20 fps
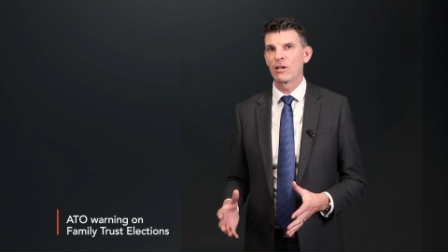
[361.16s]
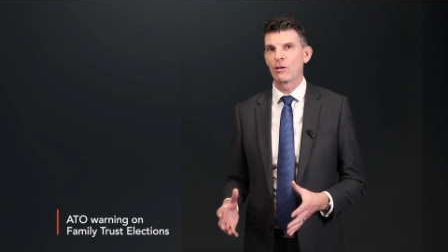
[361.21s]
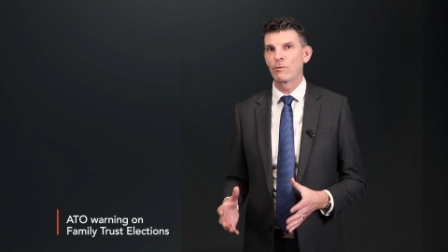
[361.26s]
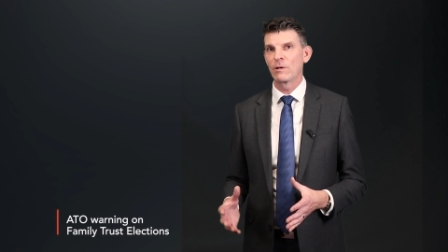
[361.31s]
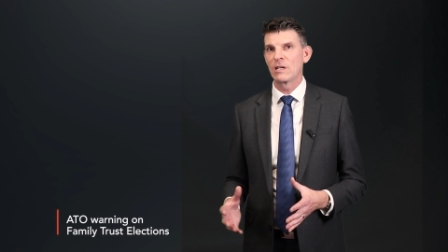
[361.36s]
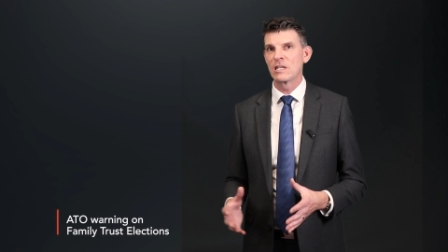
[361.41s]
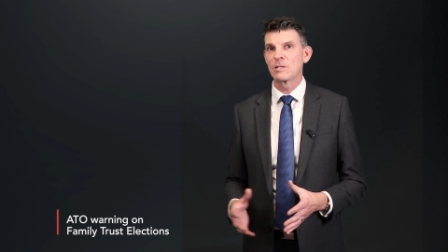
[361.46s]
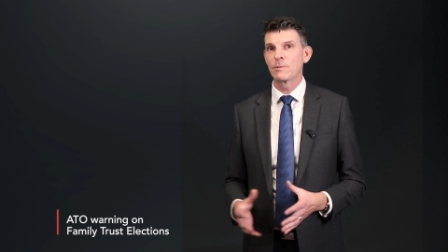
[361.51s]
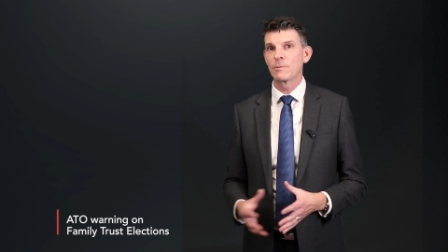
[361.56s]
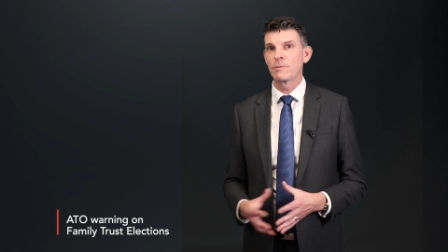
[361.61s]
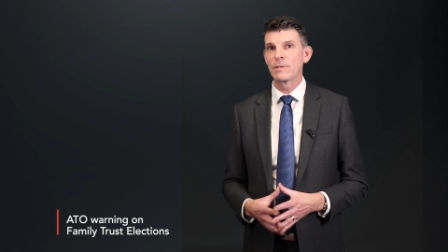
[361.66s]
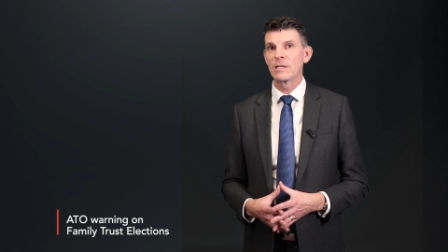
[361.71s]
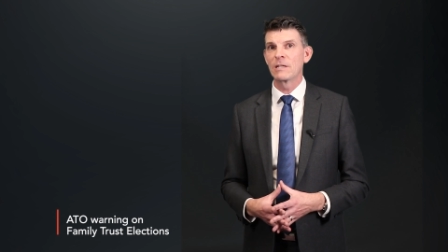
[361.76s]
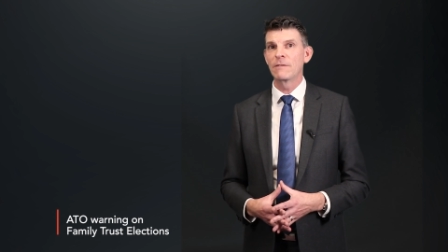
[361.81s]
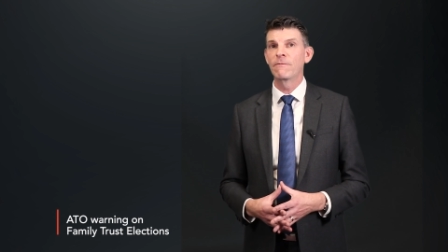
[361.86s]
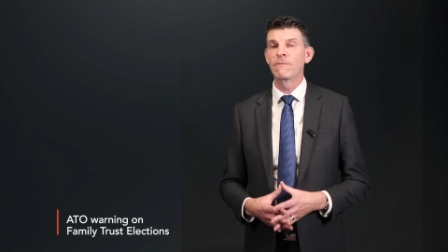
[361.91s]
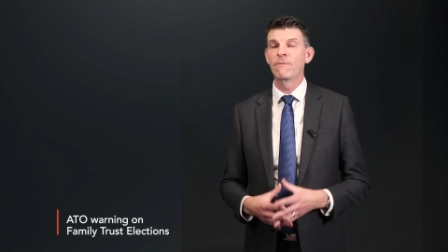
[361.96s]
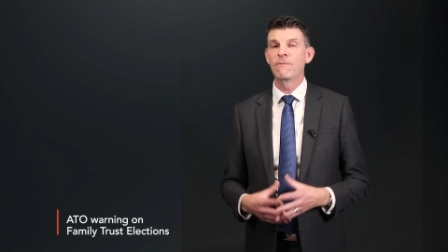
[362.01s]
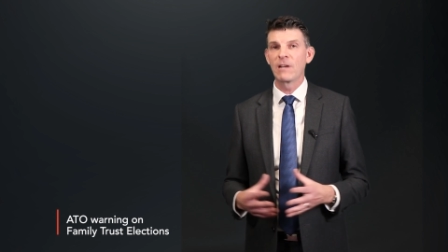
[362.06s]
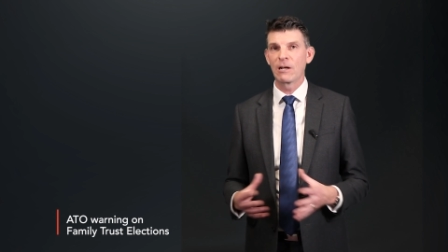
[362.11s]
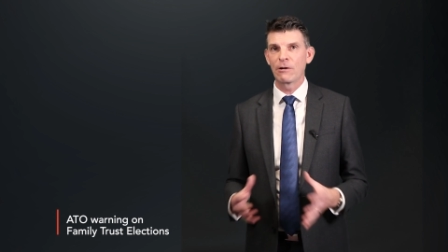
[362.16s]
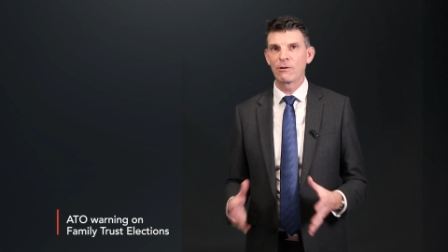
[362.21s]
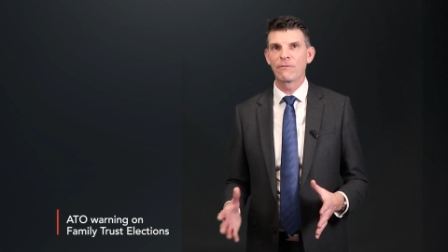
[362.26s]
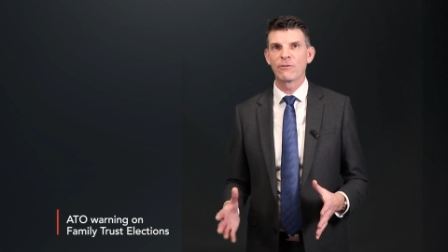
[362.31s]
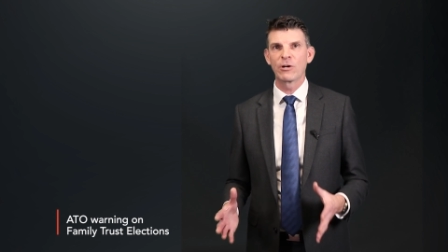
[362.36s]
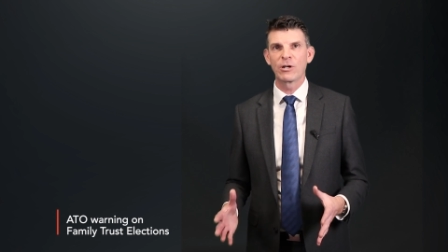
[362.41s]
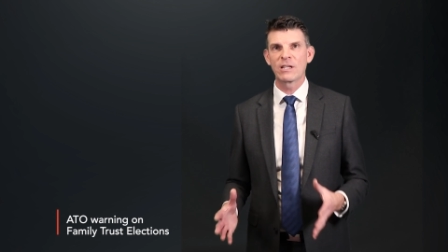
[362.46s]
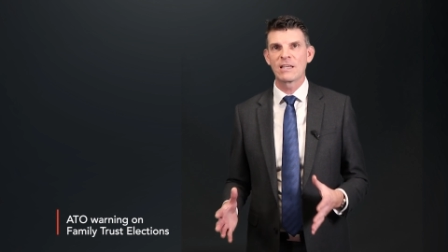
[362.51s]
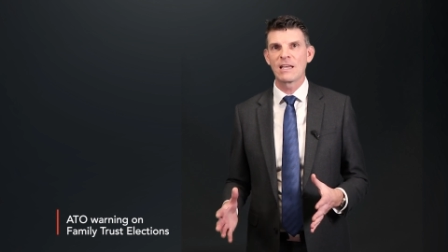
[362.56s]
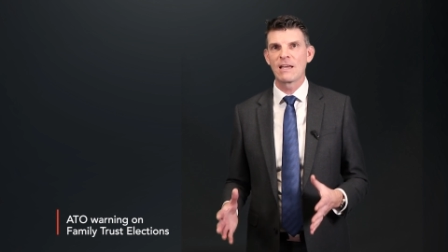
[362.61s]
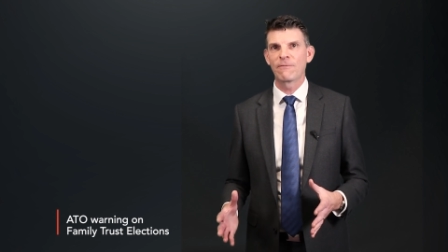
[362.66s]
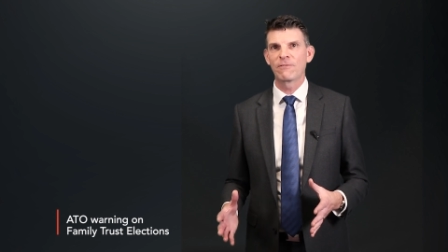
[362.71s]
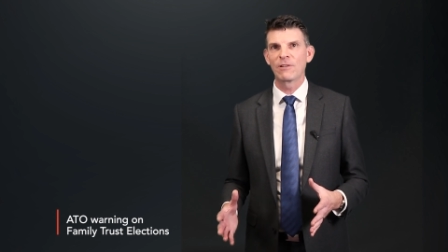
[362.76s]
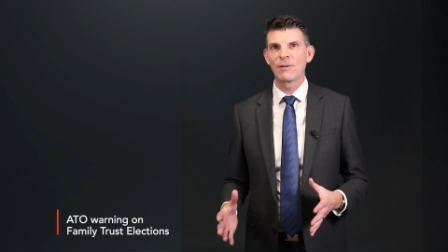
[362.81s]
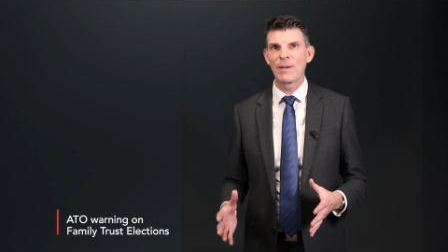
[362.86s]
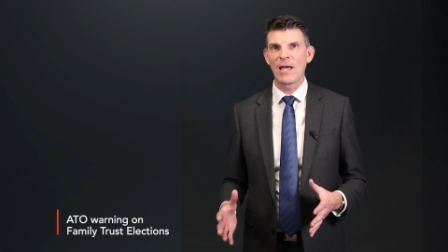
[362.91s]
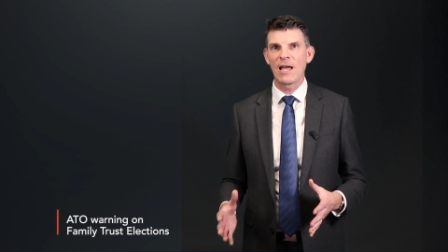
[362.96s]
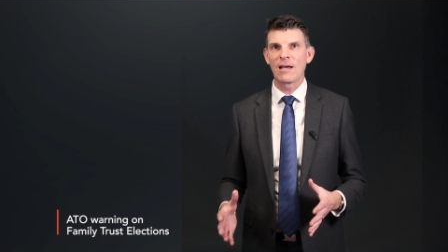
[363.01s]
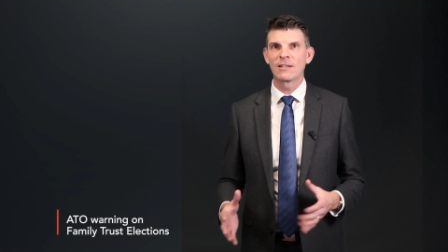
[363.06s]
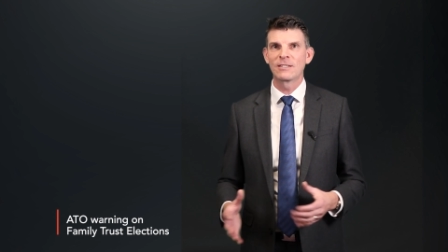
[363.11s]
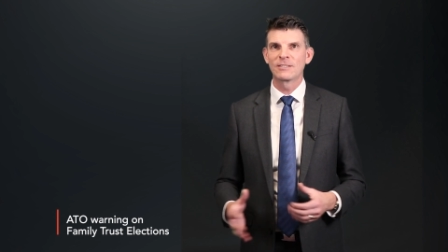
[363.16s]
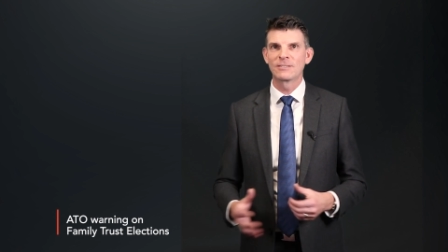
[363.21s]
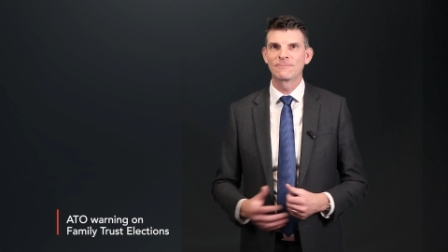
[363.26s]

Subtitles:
that we need to be very, very careful about.